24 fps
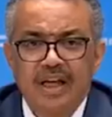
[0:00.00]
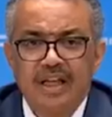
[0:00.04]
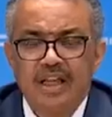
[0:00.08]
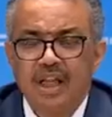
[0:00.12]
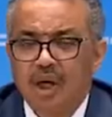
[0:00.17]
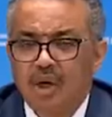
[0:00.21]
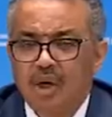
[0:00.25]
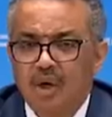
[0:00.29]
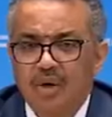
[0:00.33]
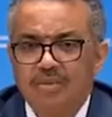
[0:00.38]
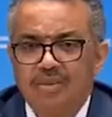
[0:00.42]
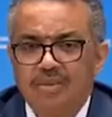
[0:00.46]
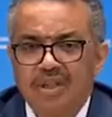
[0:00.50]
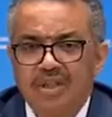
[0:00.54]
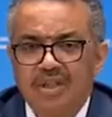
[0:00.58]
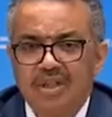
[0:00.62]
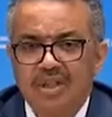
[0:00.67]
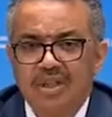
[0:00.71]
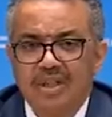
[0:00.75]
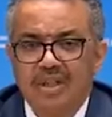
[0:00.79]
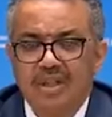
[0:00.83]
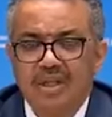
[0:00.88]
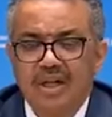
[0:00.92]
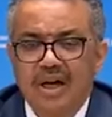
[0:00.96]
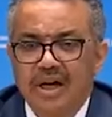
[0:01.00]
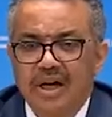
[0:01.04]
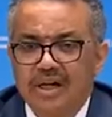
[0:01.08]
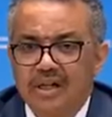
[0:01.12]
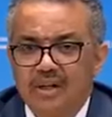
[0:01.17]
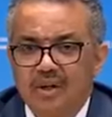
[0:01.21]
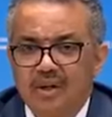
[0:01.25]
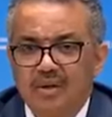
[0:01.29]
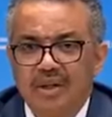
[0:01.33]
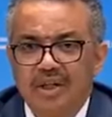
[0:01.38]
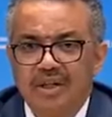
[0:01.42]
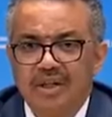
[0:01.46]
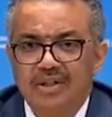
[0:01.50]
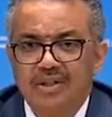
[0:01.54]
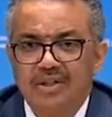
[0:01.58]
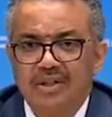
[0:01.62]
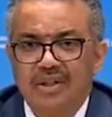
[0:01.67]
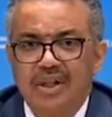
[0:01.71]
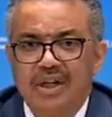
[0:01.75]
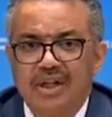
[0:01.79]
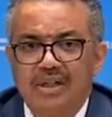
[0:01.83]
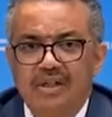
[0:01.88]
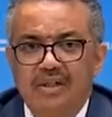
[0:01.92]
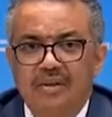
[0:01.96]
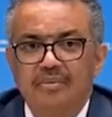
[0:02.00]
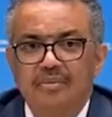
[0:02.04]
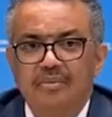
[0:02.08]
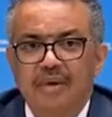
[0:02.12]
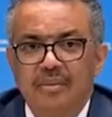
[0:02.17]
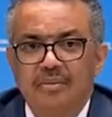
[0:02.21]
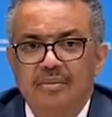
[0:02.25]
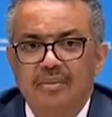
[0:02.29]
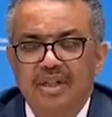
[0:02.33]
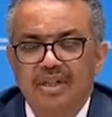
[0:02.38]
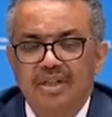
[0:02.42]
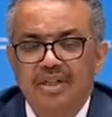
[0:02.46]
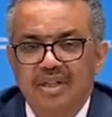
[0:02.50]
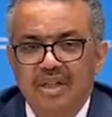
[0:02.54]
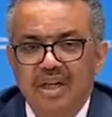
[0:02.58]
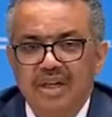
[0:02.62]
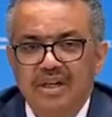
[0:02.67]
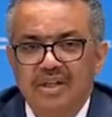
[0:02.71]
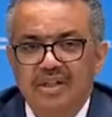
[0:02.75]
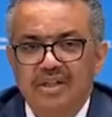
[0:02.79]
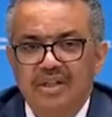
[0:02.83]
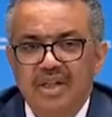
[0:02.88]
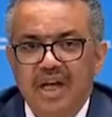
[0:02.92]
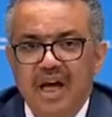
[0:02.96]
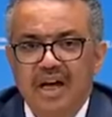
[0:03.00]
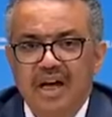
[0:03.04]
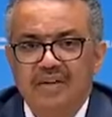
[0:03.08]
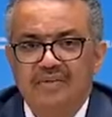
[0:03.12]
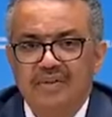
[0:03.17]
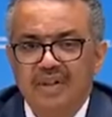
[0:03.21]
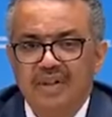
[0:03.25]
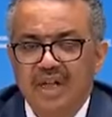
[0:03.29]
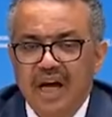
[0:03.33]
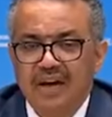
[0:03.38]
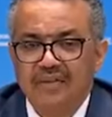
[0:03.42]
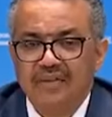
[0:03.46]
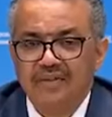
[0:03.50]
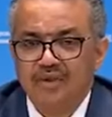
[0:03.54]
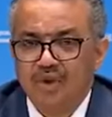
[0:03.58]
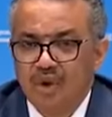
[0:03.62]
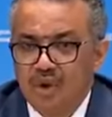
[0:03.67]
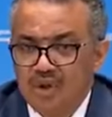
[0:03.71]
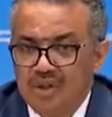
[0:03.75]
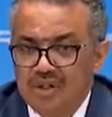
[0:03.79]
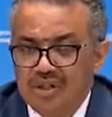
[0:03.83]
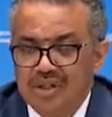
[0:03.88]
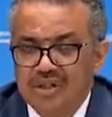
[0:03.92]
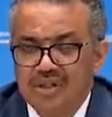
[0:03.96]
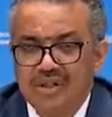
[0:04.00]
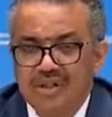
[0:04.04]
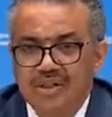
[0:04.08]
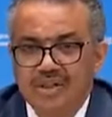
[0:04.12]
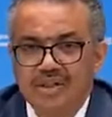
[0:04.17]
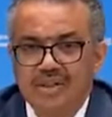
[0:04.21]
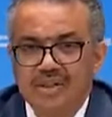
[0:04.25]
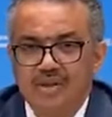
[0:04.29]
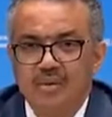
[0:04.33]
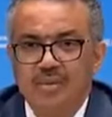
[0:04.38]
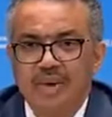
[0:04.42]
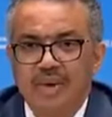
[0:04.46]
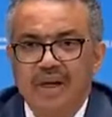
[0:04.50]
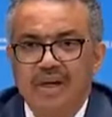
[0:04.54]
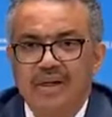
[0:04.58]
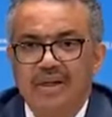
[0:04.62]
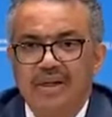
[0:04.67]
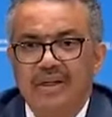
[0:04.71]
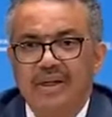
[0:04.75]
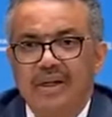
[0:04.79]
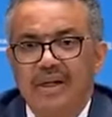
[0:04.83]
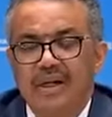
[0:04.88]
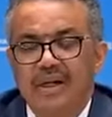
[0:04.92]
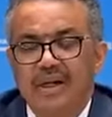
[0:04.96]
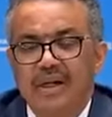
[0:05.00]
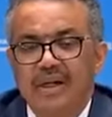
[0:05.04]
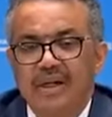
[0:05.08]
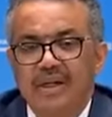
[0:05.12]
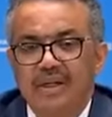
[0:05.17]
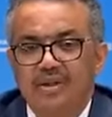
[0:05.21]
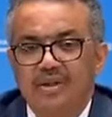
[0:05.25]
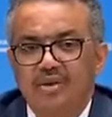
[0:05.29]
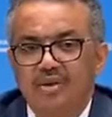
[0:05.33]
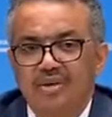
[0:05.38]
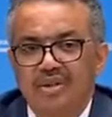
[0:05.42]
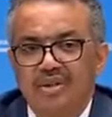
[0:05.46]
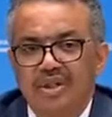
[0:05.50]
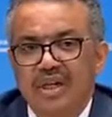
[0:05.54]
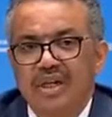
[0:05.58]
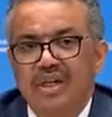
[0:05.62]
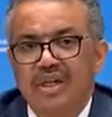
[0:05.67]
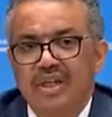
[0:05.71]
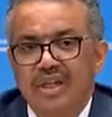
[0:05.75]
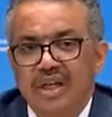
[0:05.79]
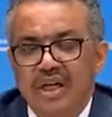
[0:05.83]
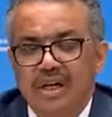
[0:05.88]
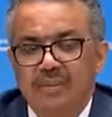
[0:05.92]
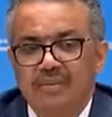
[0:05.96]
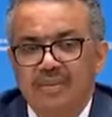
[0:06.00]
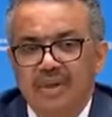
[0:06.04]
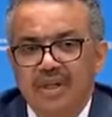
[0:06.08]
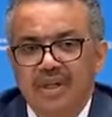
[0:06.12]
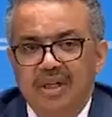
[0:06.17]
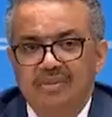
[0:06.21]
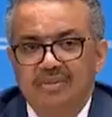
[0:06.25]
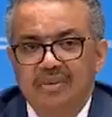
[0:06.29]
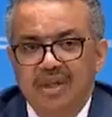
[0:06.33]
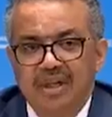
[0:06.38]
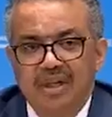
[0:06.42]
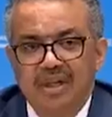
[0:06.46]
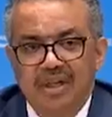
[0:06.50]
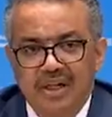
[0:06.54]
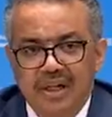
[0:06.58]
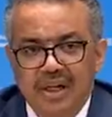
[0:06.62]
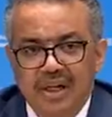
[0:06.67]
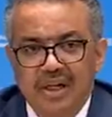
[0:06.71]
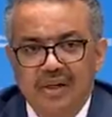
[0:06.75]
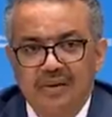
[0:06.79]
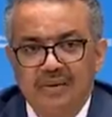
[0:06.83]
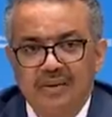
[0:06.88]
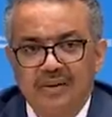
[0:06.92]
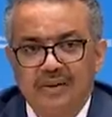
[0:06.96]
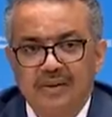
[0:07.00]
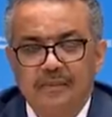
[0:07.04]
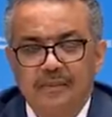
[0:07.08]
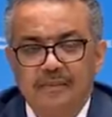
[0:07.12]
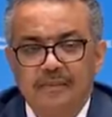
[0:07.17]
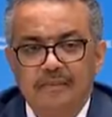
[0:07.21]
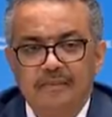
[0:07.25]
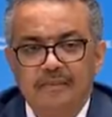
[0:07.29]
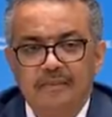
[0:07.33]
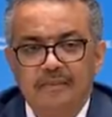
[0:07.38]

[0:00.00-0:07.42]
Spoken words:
The committee acknowledged that member states have tough choices to make to turn the epidemic around.